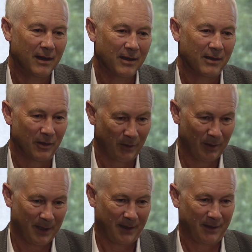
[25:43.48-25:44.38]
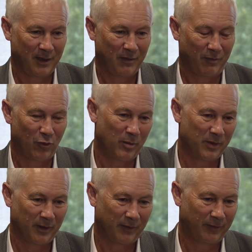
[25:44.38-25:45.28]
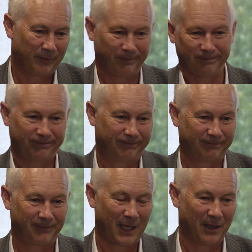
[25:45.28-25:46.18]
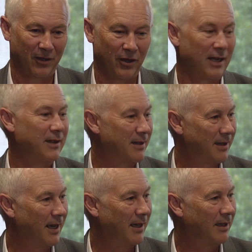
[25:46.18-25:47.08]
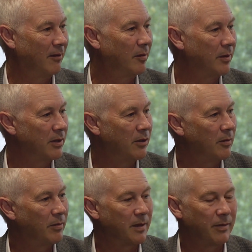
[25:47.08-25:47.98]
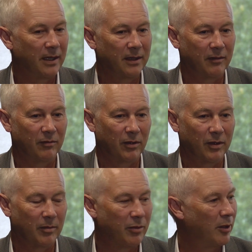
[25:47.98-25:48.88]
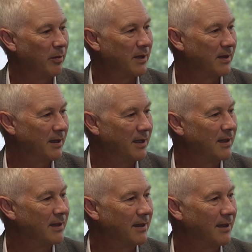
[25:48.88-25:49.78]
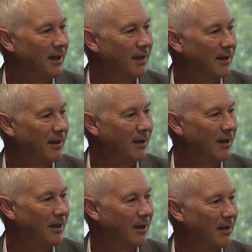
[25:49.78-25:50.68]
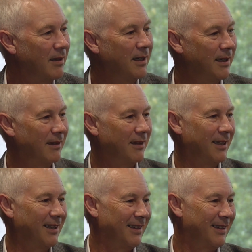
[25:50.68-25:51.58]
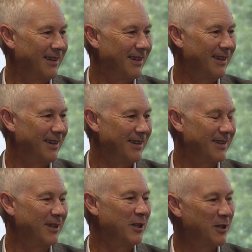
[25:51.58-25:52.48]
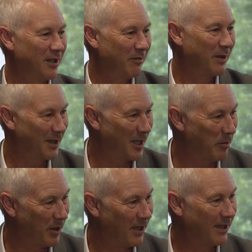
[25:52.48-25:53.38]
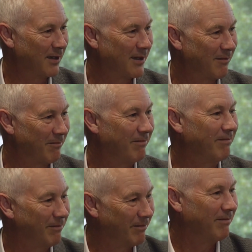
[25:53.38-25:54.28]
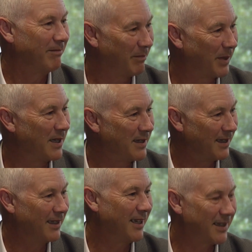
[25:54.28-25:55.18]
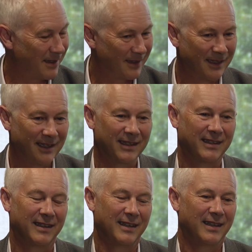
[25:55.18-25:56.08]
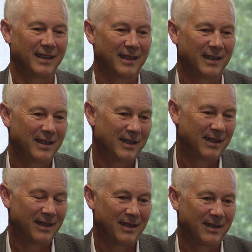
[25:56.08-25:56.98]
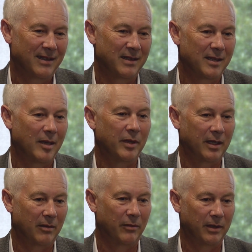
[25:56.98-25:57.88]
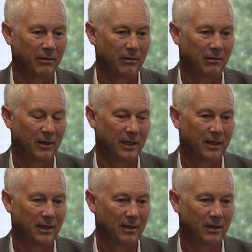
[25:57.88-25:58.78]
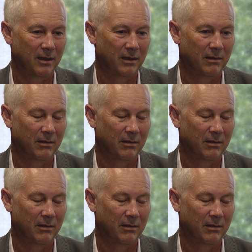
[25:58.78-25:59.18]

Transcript: so these forms of not understanding from a student perspective what the purpose is, and then thinking that there's an achievement there by just placing text in there. This is something that we really need to